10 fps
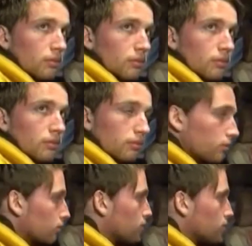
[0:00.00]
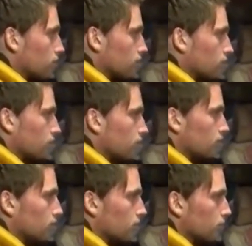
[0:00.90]
body is is
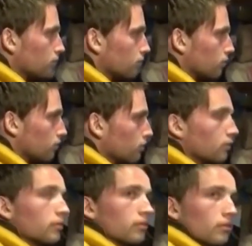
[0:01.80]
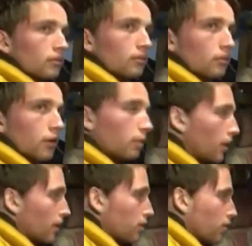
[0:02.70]
crying for help. Your
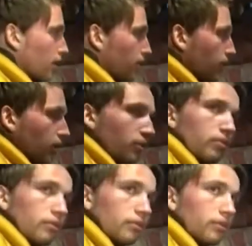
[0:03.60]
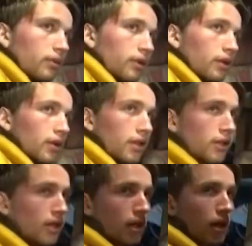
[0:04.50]
body's crying for help. Like it just, you
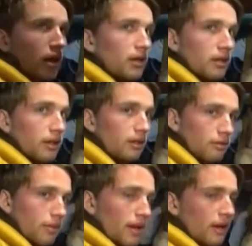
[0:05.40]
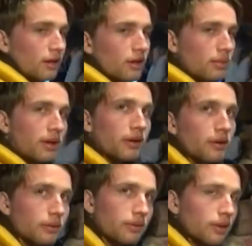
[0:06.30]
need a hug. It just hit me. Let me hug you. Come here. No,
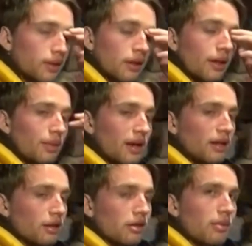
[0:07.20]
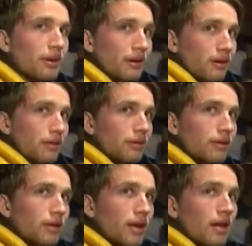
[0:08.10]
stop. It just hit Let me. me. hug. Just come here. It just hit
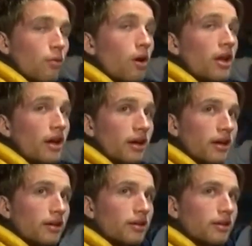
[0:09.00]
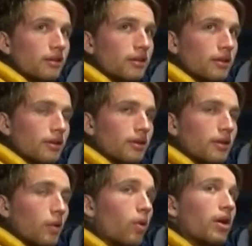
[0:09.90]
me earlier. One hug. Okay, Listen, my brain.
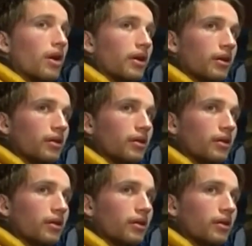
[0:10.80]
One hug.